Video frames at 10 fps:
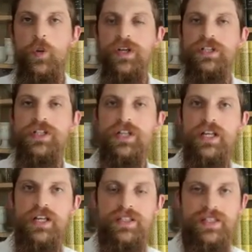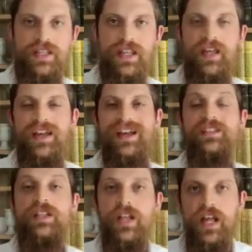which is the
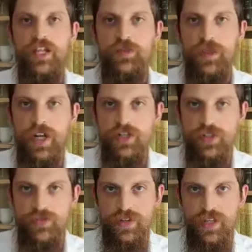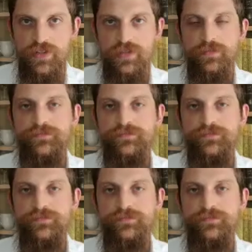Hasidic explanation for this.